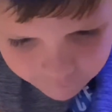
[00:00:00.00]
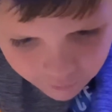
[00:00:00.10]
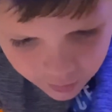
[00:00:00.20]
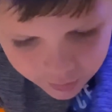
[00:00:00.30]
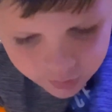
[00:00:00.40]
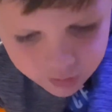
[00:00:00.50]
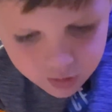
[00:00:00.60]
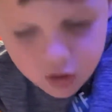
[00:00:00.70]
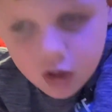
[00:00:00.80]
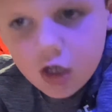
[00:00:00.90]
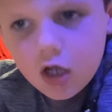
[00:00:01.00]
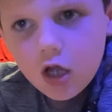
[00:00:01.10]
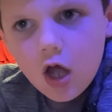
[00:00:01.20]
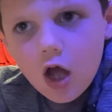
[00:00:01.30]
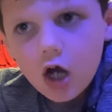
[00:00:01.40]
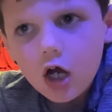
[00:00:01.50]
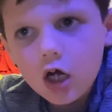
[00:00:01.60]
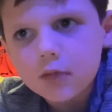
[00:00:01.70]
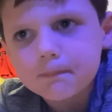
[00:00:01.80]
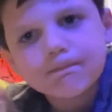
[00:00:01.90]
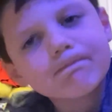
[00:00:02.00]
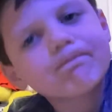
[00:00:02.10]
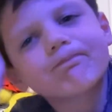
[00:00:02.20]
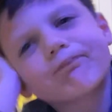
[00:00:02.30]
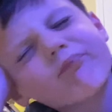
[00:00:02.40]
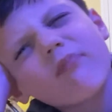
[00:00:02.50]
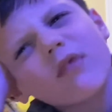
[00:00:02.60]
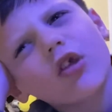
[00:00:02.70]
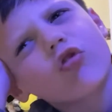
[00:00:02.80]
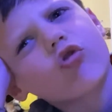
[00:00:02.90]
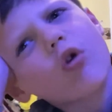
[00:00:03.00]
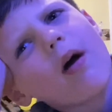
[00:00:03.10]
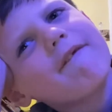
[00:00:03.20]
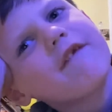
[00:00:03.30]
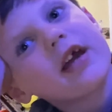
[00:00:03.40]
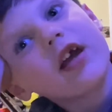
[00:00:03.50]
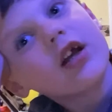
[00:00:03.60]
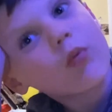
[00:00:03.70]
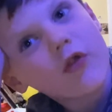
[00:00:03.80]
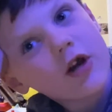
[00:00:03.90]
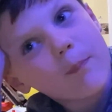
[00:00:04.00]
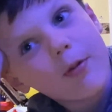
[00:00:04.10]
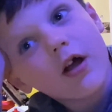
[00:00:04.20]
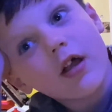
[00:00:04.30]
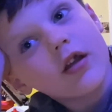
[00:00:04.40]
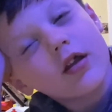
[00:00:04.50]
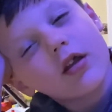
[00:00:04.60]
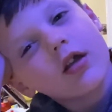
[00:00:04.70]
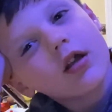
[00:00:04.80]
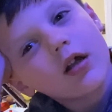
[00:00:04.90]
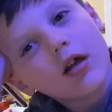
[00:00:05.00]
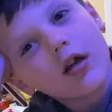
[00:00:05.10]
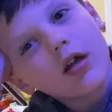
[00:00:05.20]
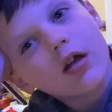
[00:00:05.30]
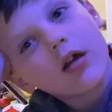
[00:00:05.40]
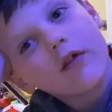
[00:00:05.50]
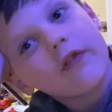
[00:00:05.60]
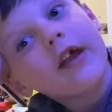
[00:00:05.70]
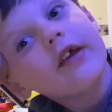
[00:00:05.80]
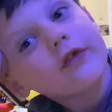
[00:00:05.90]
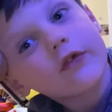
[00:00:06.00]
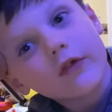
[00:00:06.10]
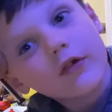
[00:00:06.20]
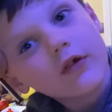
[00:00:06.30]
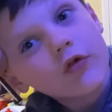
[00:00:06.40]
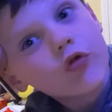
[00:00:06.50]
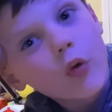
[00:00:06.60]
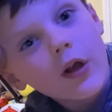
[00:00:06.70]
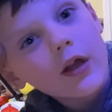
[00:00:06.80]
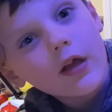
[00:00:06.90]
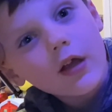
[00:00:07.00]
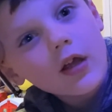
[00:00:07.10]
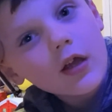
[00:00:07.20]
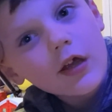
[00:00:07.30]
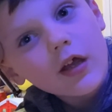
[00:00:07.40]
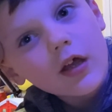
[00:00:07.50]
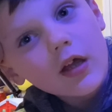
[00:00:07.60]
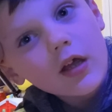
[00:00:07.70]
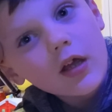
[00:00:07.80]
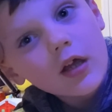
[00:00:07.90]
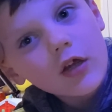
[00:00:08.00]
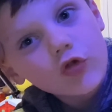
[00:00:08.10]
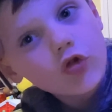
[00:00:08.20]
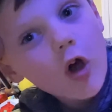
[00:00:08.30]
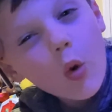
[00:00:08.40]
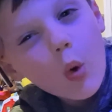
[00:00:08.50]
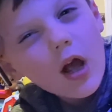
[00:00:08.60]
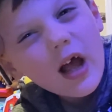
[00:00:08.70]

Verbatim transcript: that. Um, so I think we're gonna put this straight. So